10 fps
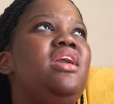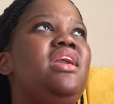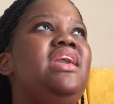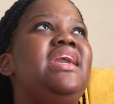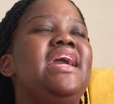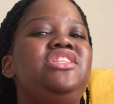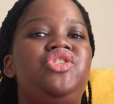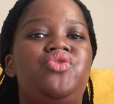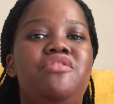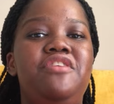he gets
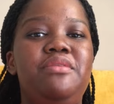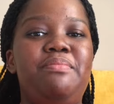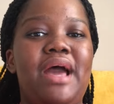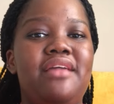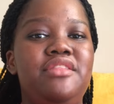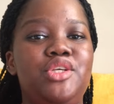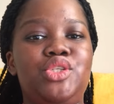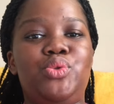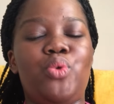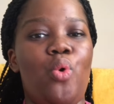driven by
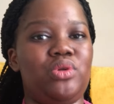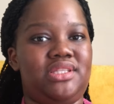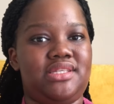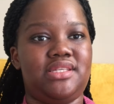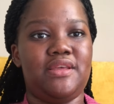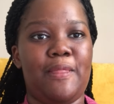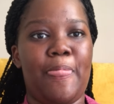these thoughts,